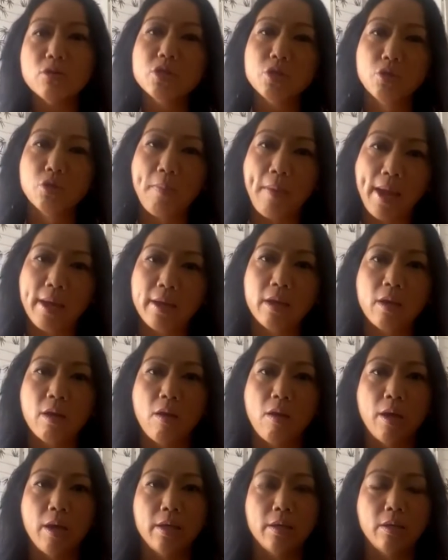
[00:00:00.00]
So depending
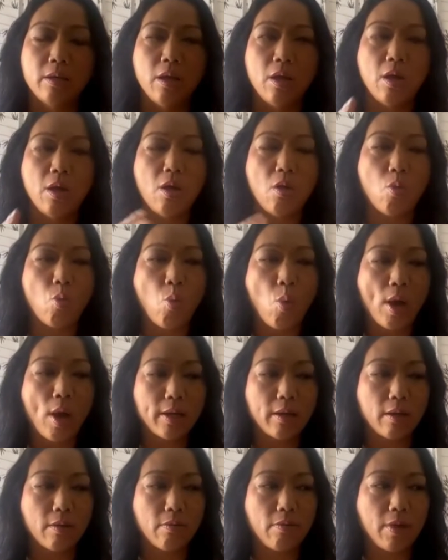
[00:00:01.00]
on
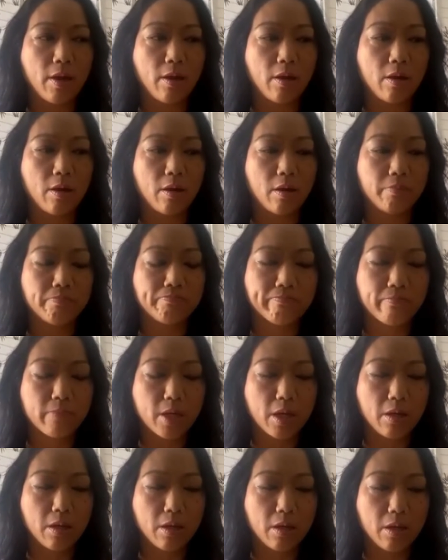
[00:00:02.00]
what their
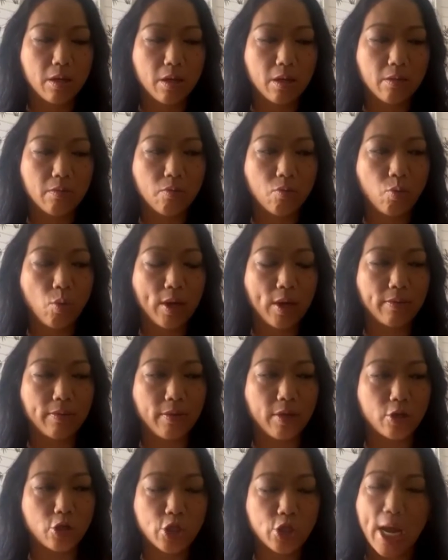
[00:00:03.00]

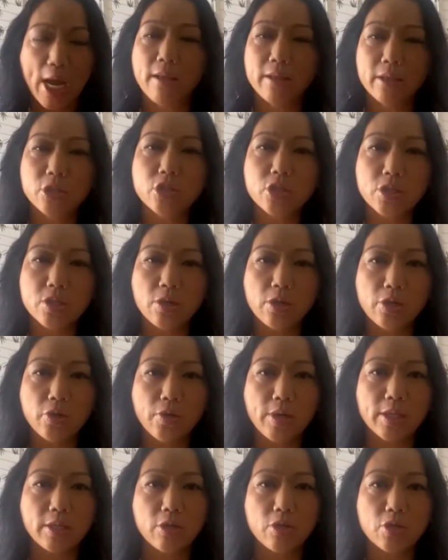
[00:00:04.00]
challenges are
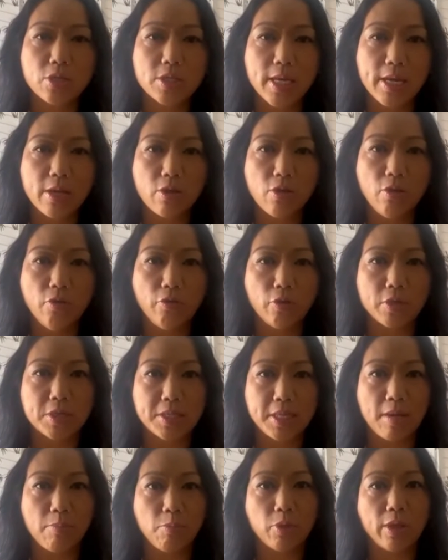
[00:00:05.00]
during their cycle, for
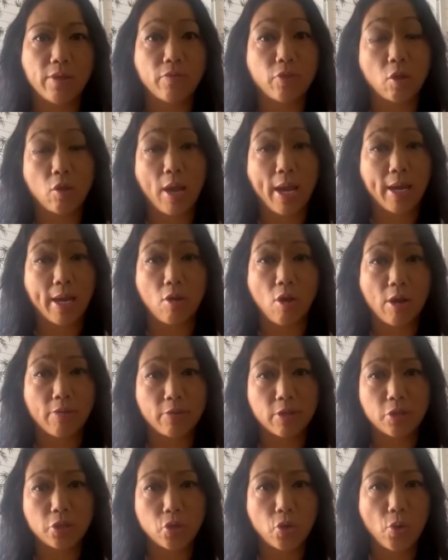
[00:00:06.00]
example, if they're
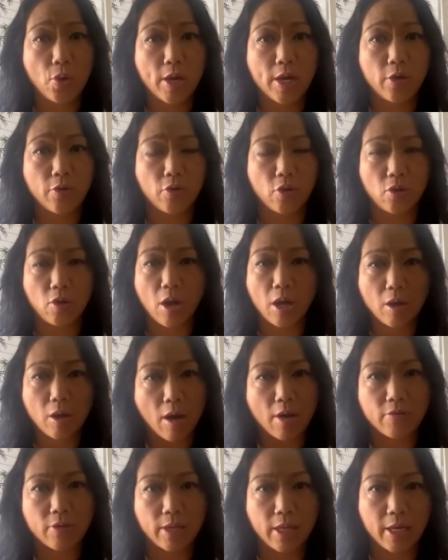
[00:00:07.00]
anovulatory or they're not
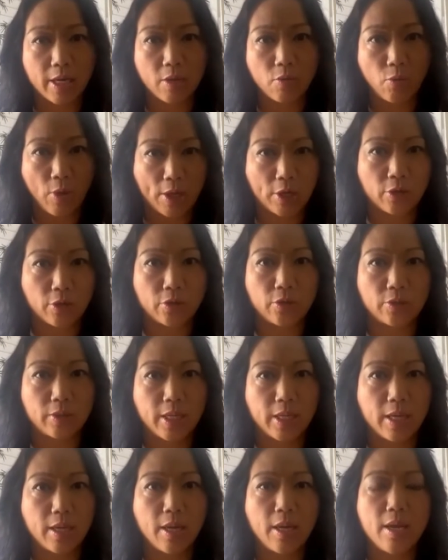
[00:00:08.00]
ovulating
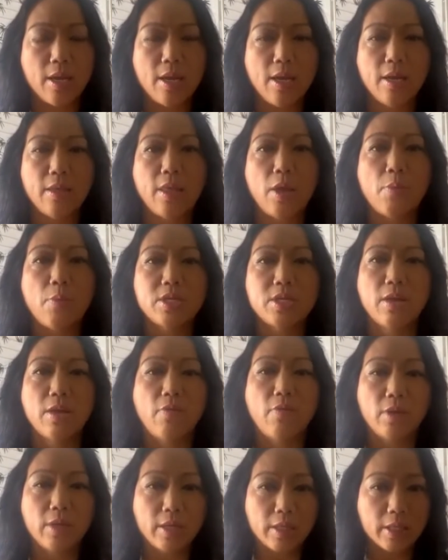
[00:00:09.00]
regularly, then we
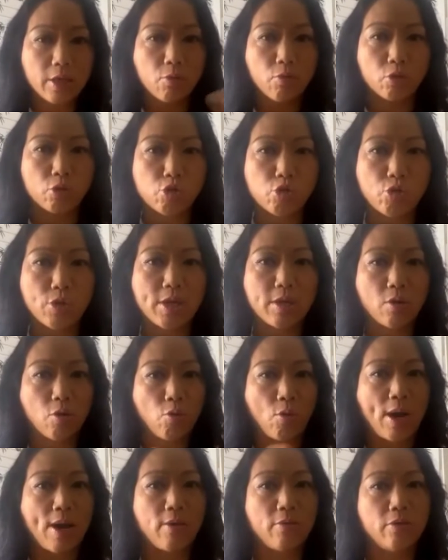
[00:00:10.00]
definitely will treat
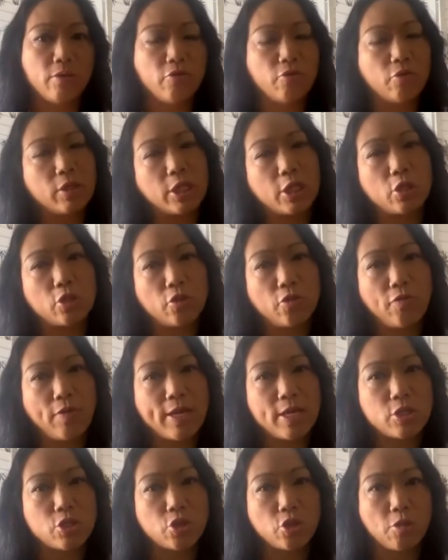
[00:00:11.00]
around the follicular
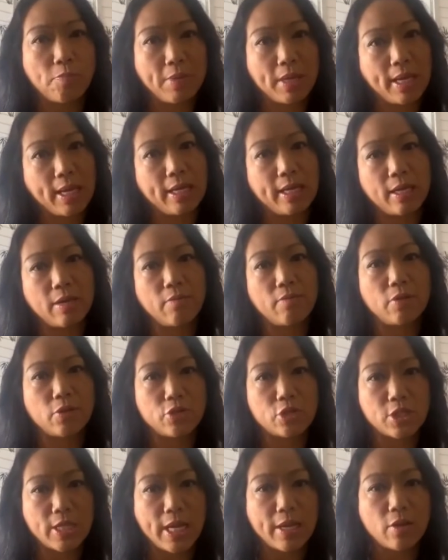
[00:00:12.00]
phase or the beginning of their
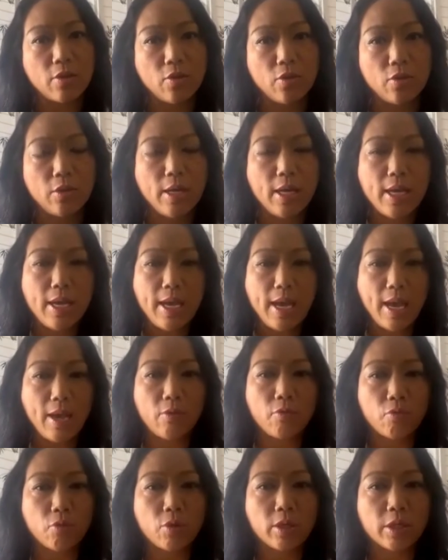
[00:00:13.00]
cycle
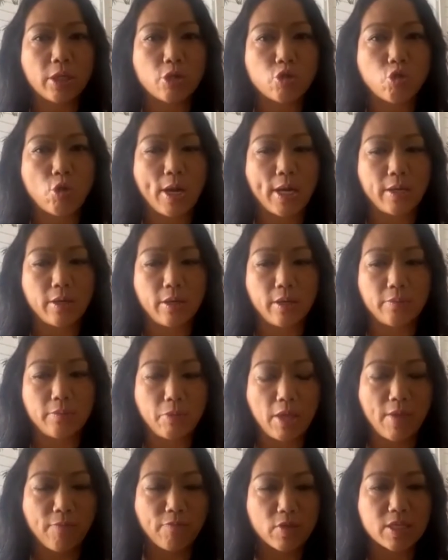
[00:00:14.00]
and really try to
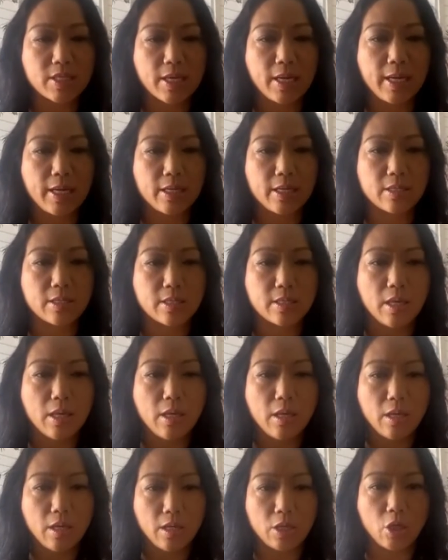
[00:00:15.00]
emphasize,
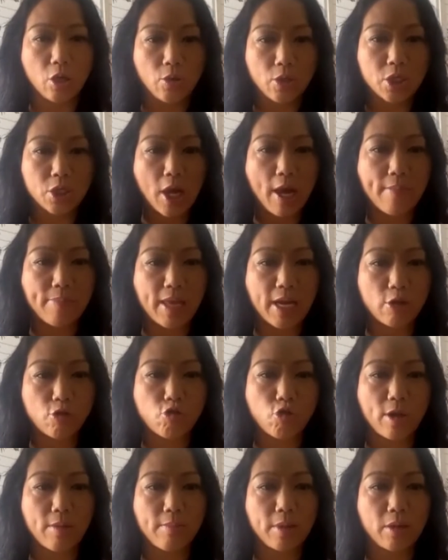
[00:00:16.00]
and time that
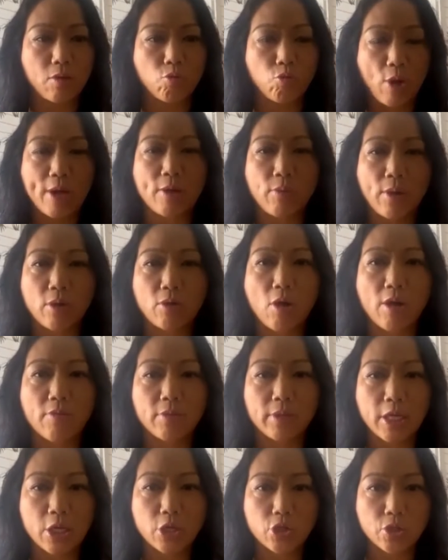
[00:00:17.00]
treatment right around
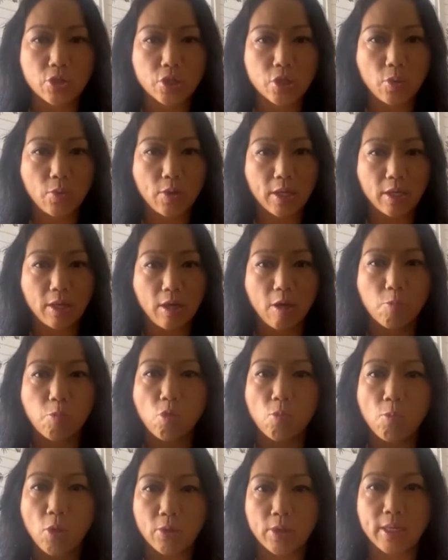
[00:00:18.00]
ovulation so we can help
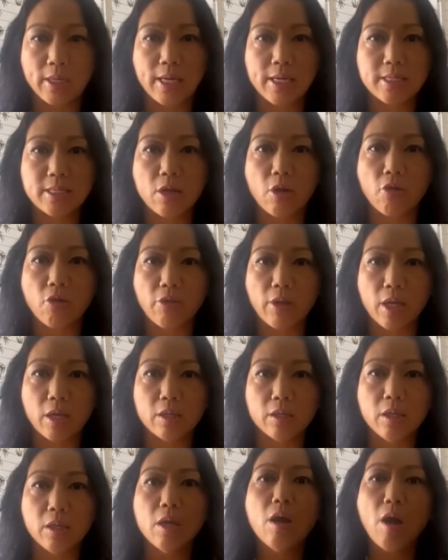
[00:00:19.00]
promote a nice, healthy
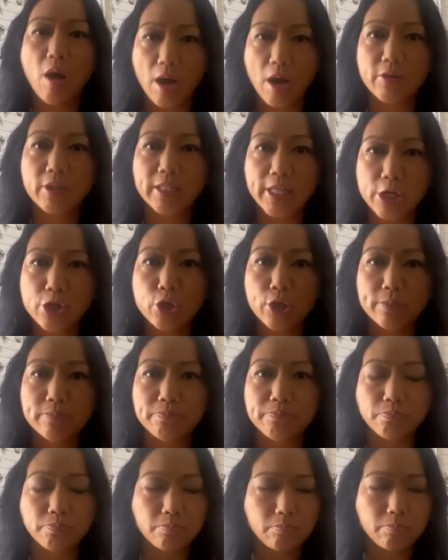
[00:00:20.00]
ovulation.